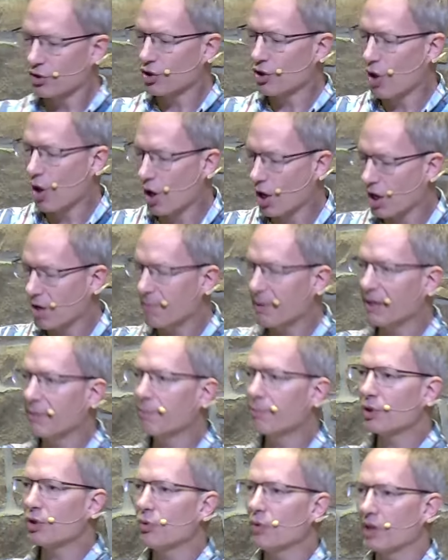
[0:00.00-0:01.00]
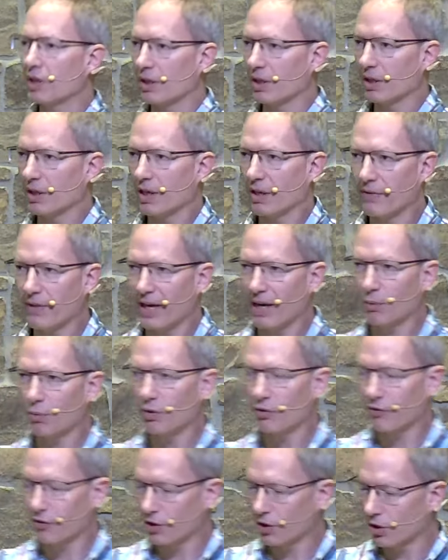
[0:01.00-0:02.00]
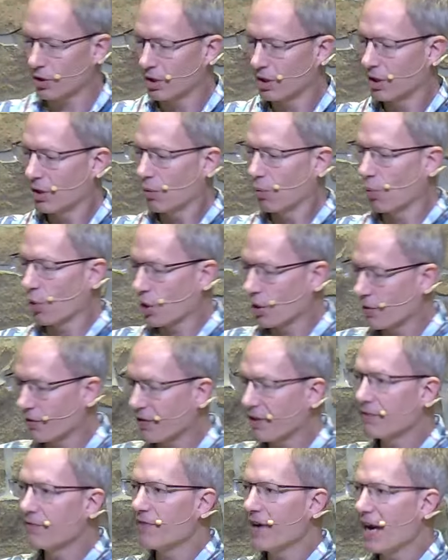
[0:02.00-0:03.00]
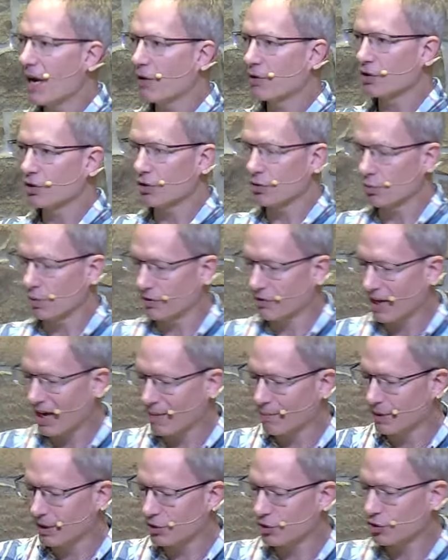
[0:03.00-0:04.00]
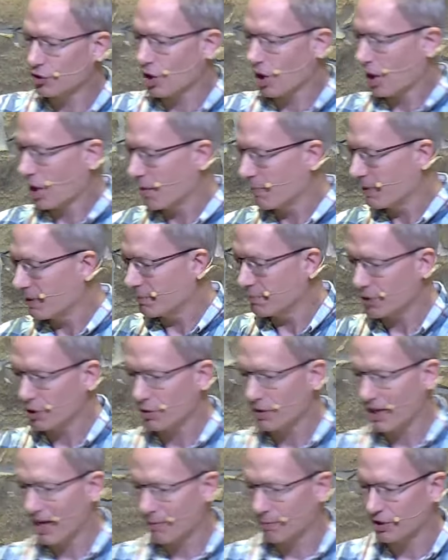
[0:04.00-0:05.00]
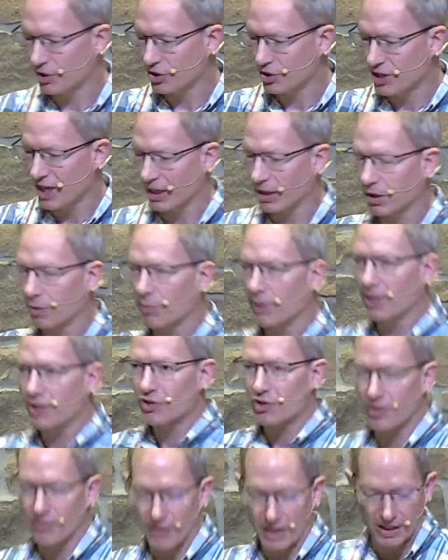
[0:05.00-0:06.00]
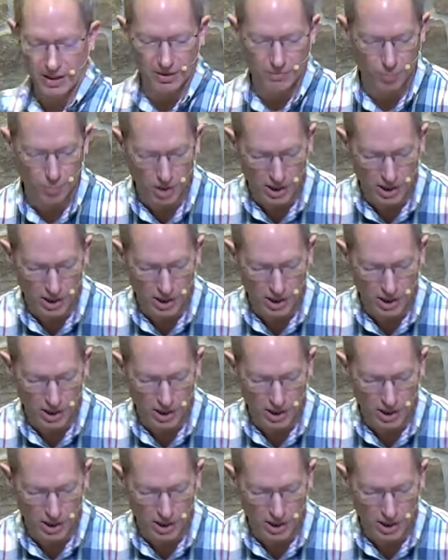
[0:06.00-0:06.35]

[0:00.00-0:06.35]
charm and beauty, and that was their worth and value, was how much charm and beauty, how much decoration they could